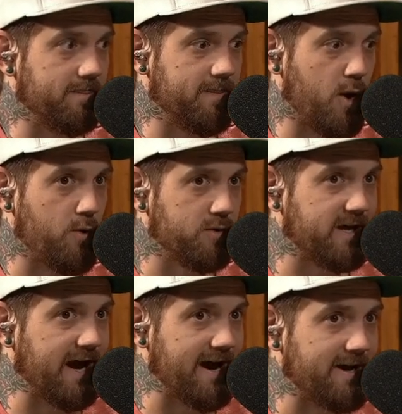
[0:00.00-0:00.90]
the
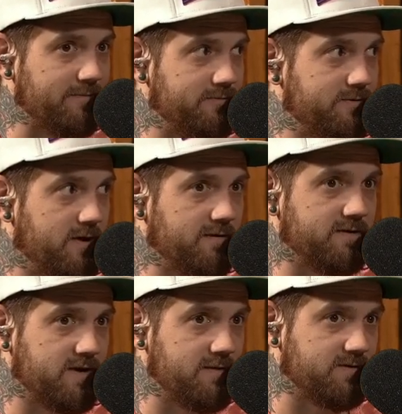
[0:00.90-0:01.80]
only guy on
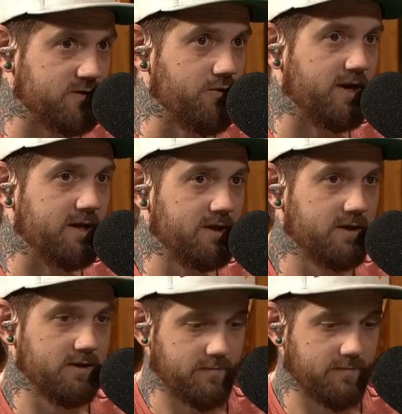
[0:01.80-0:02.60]
the team to do it.